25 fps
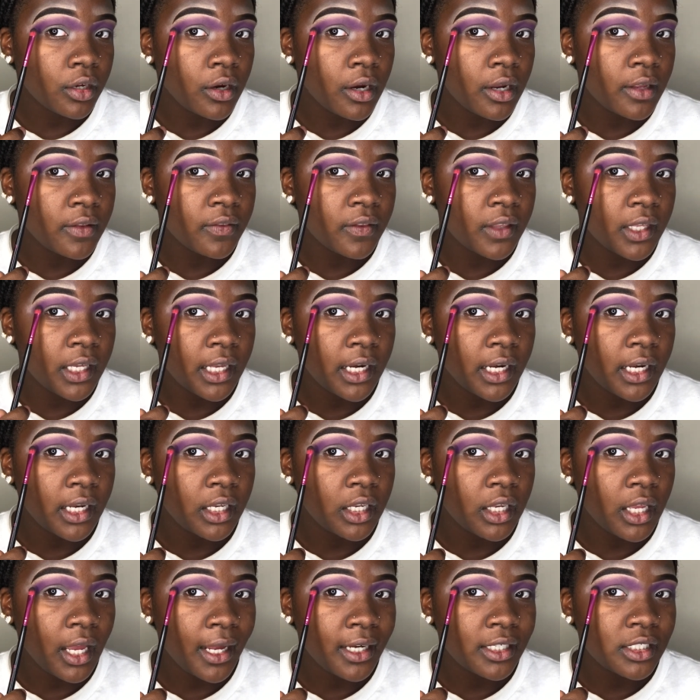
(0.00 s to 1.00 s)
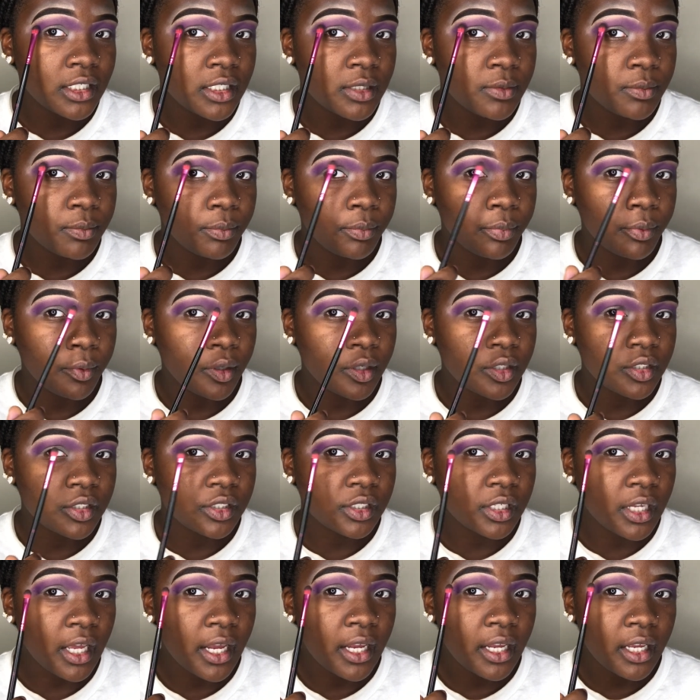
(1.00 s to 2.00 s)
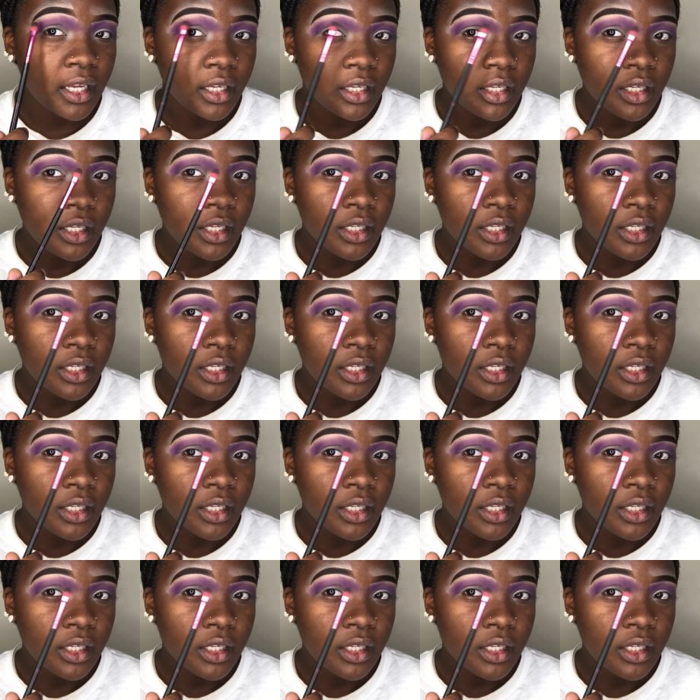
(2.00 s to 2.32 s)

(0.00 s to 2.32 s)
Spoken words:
And then I just brushed like